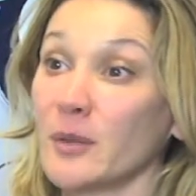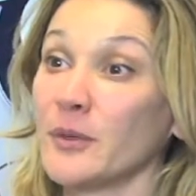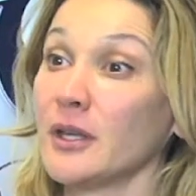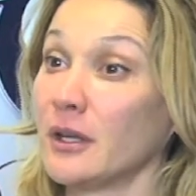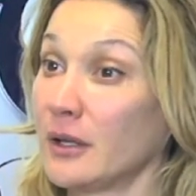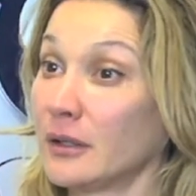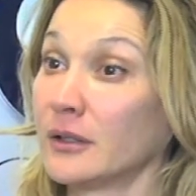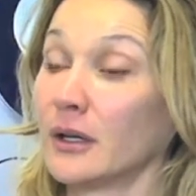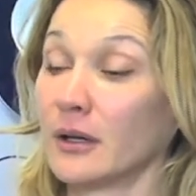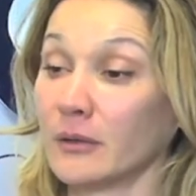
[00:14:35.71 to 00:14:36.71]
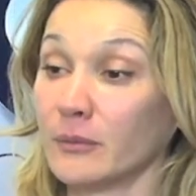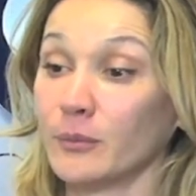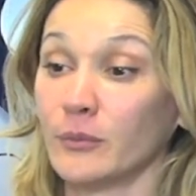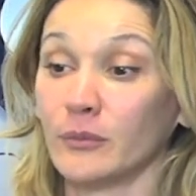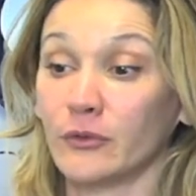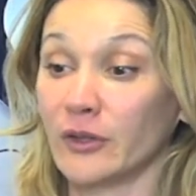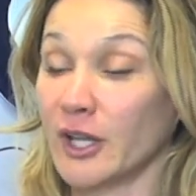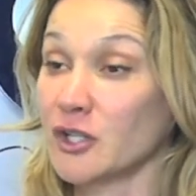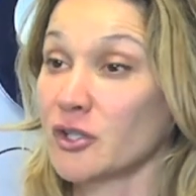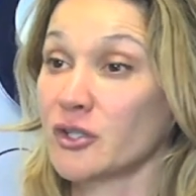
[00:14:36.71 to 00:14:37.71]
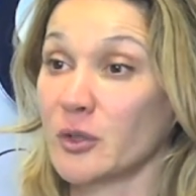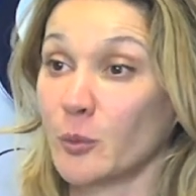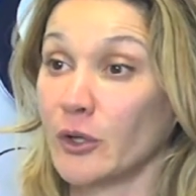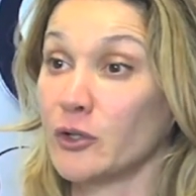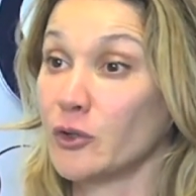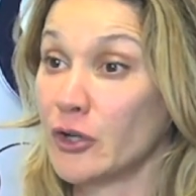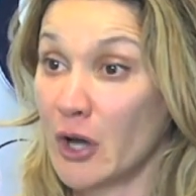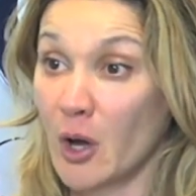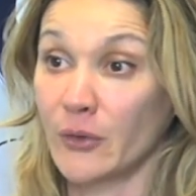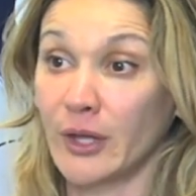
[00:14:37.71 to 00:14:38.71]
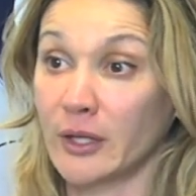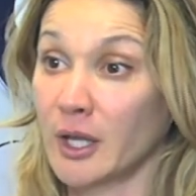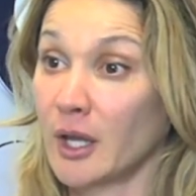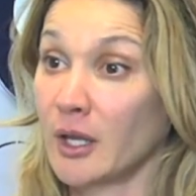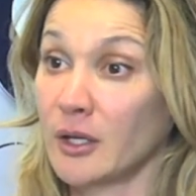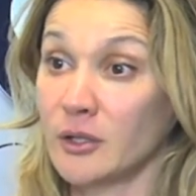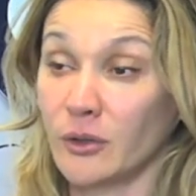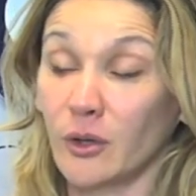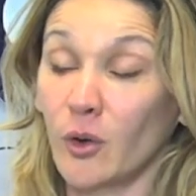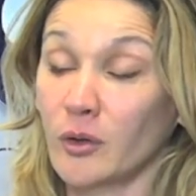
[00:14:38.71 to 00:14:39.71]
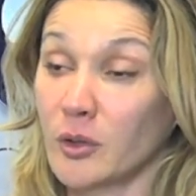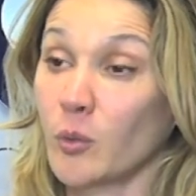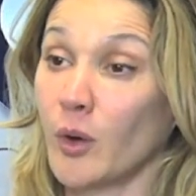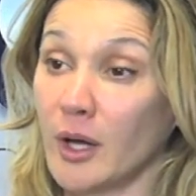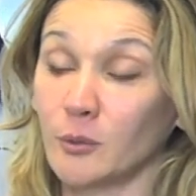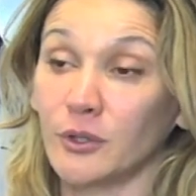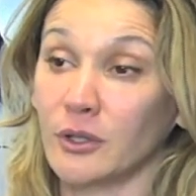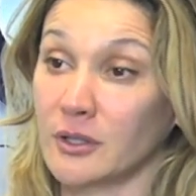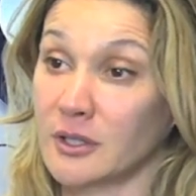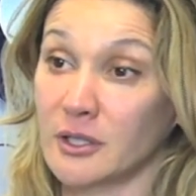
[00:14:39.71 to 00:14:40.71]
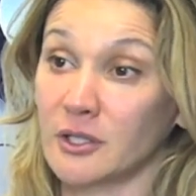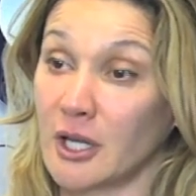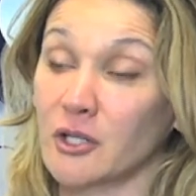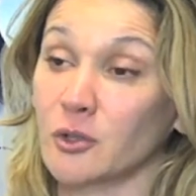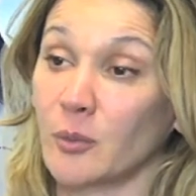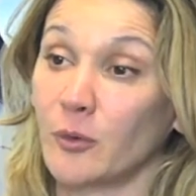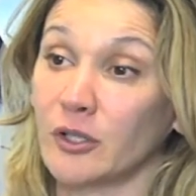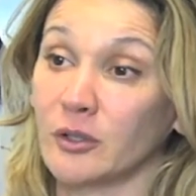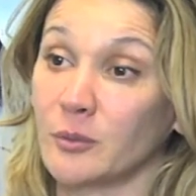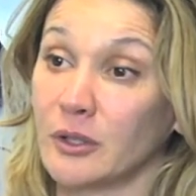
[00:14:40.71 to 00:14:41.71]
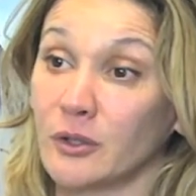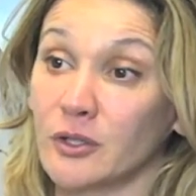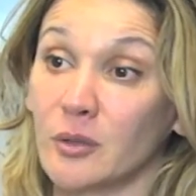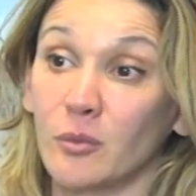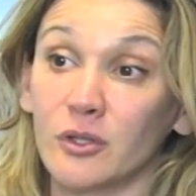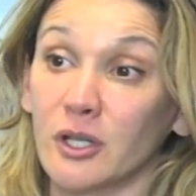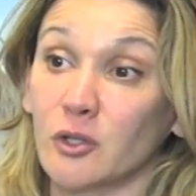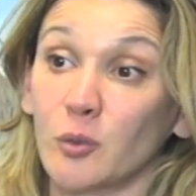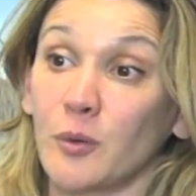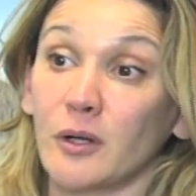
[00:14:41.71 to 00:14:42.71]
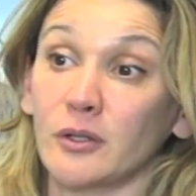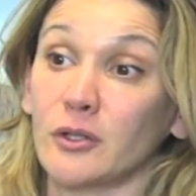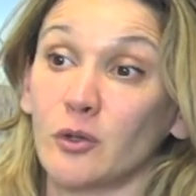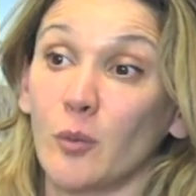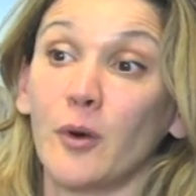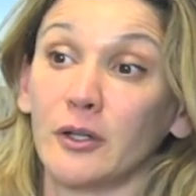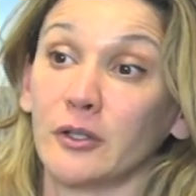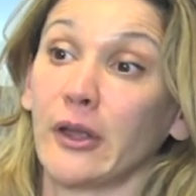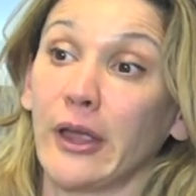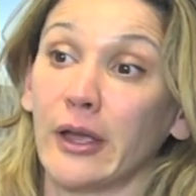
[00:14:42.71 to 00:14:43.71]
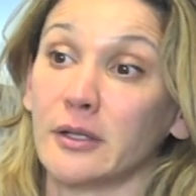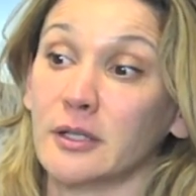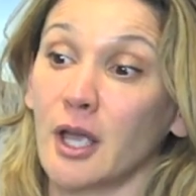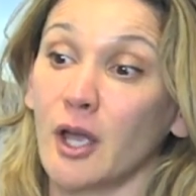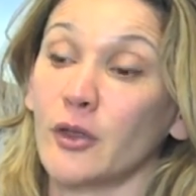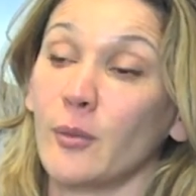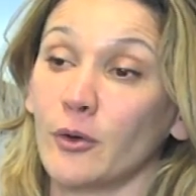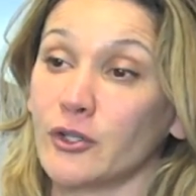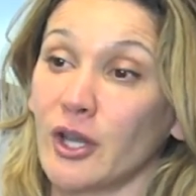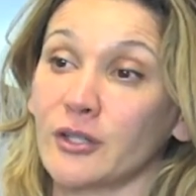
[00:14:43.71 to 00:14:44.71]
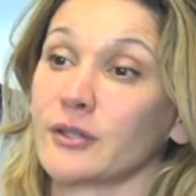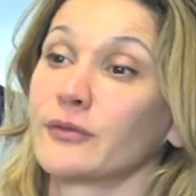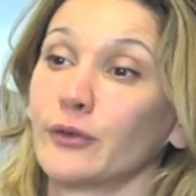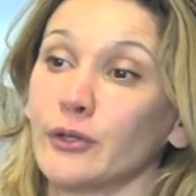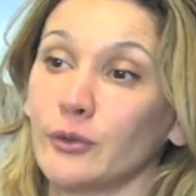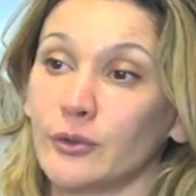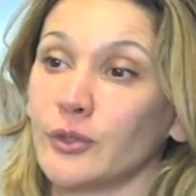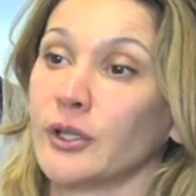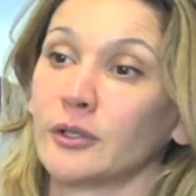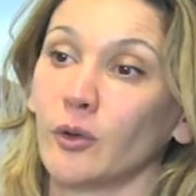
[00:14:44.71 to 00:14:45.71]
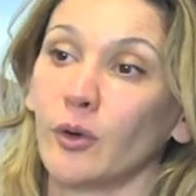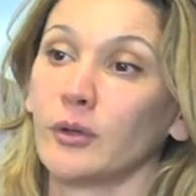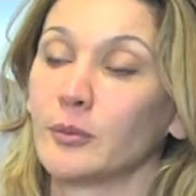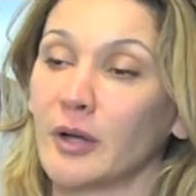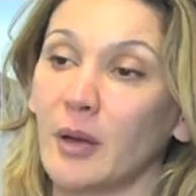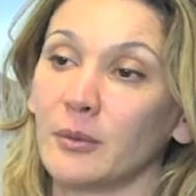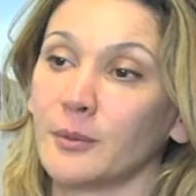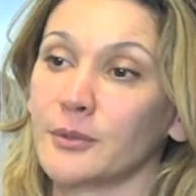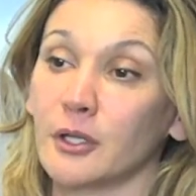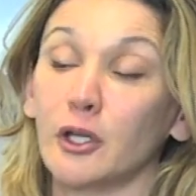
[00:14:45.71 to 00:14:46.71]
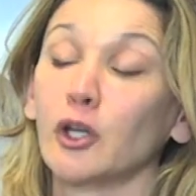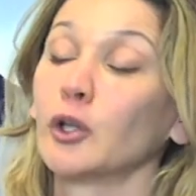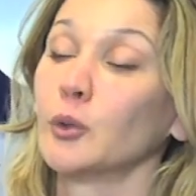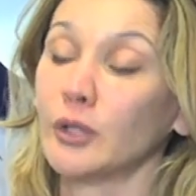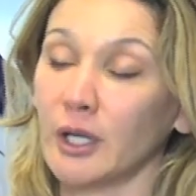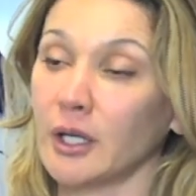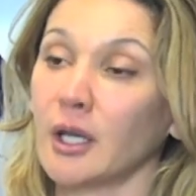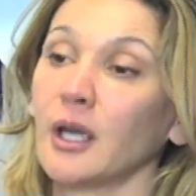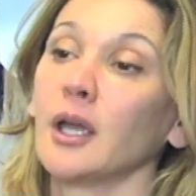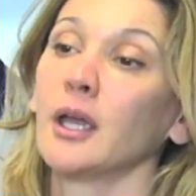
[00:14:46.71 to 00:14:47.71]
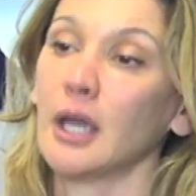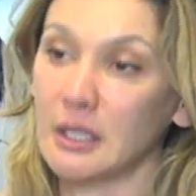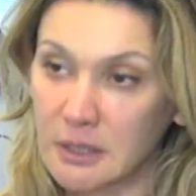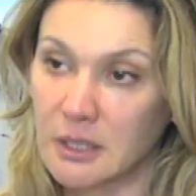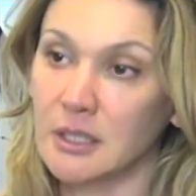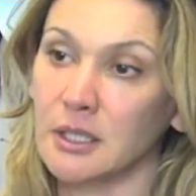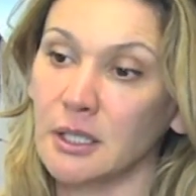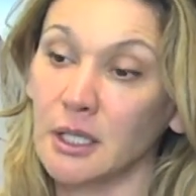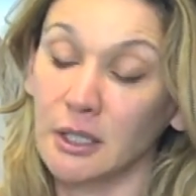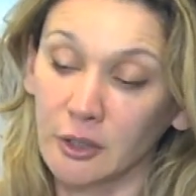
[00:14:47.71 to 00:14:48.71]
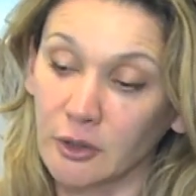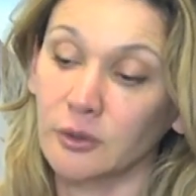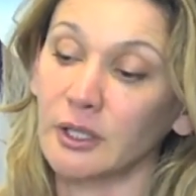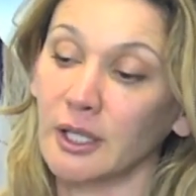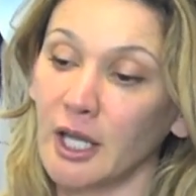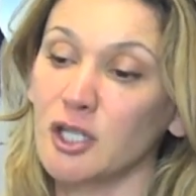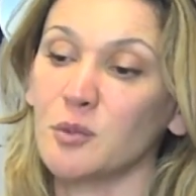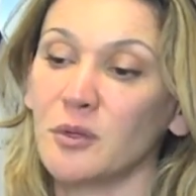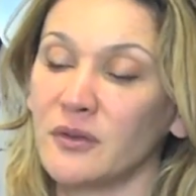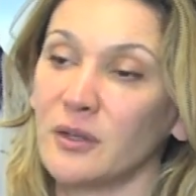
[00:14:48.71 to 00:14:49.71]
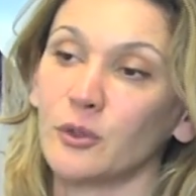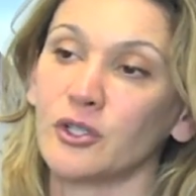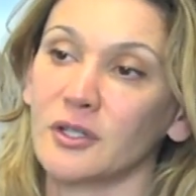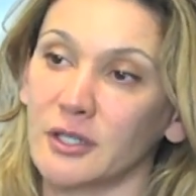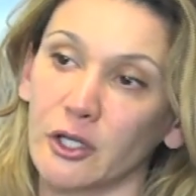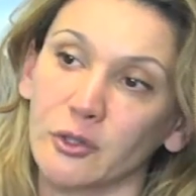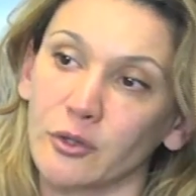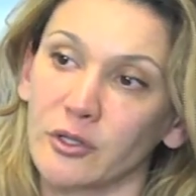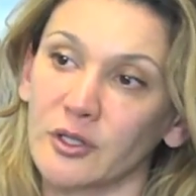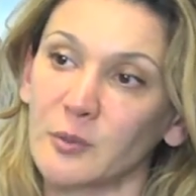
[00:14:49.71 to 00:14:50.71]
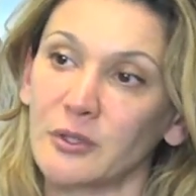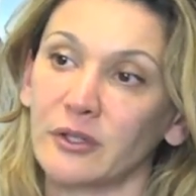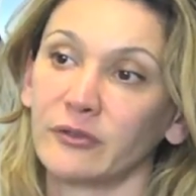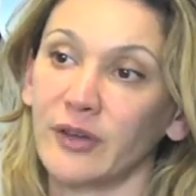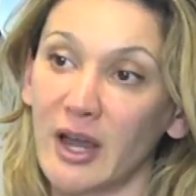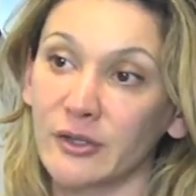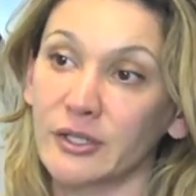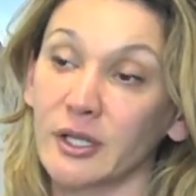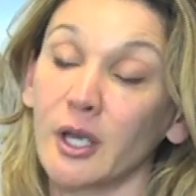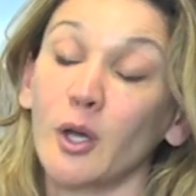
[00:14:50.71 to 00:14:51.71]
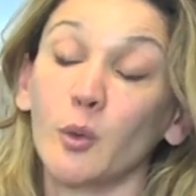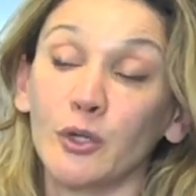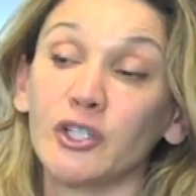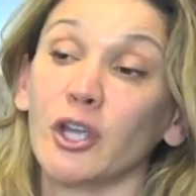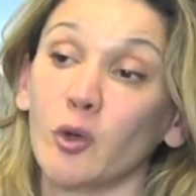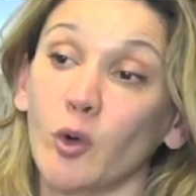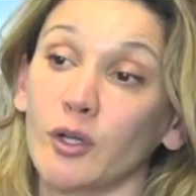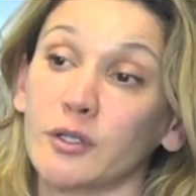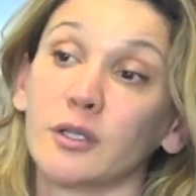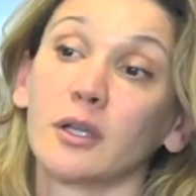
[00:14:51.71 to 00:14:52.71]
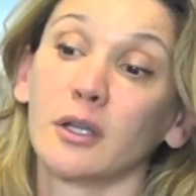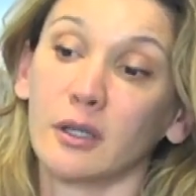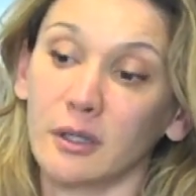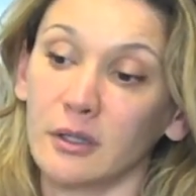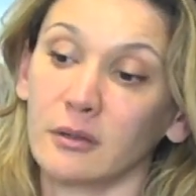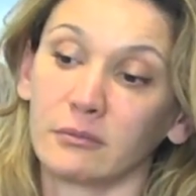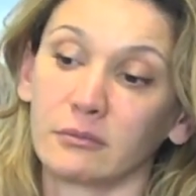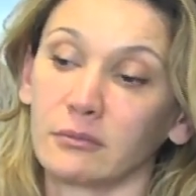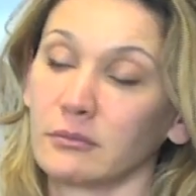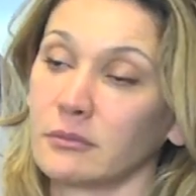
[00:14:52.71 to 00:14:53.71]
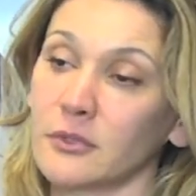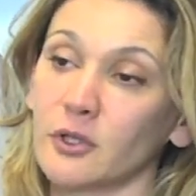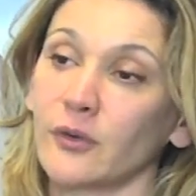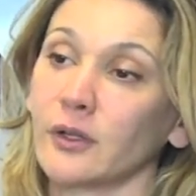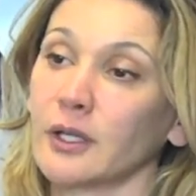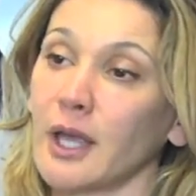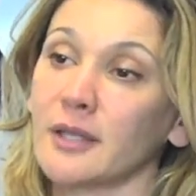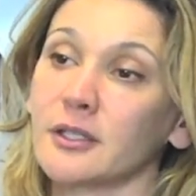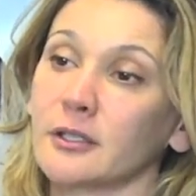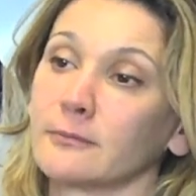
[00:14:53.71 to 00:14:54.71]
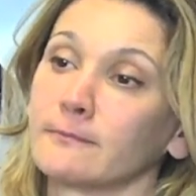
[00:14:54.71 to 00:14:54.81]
to be in a relationship when you know that you're the only one with the sexual partner, because the more sexual partners your partner has, the more chances for you to get all the problems, including STD and including HPV, which is sexually transmitted virus, which can cause cervical cancer.